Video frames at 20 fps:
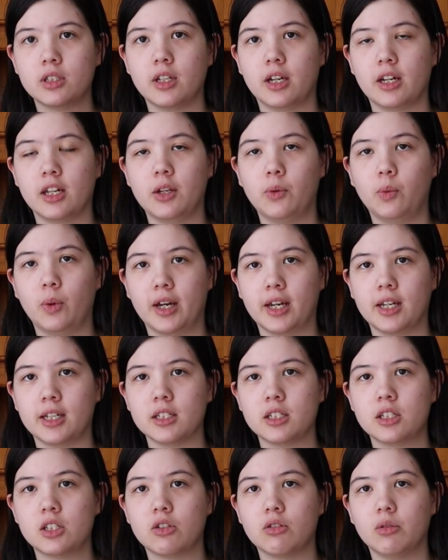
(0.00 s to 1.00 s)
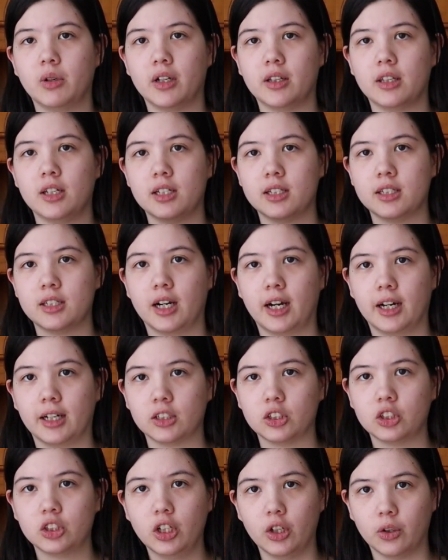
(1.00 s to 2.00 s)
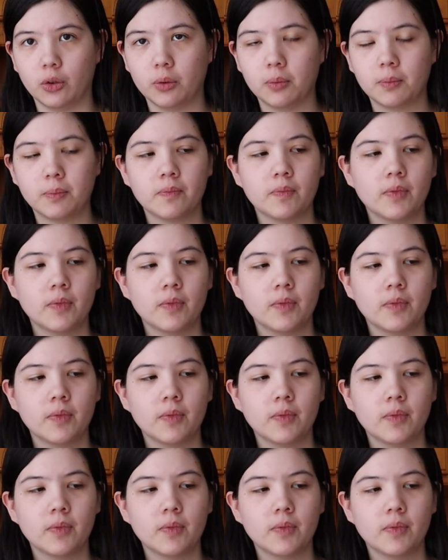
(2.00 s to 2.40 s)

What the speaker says: that he wears throughout the entire show.